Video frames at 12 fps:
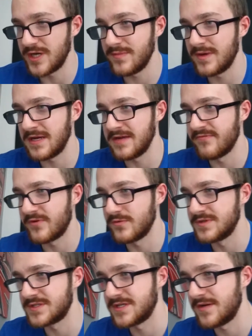a streamer,
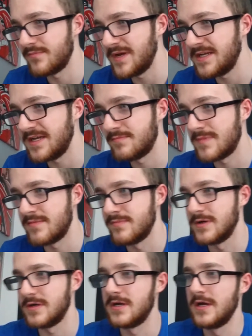influencer, media
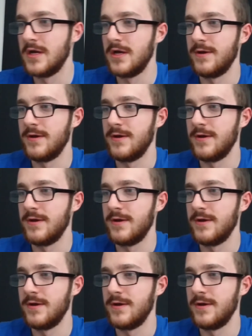member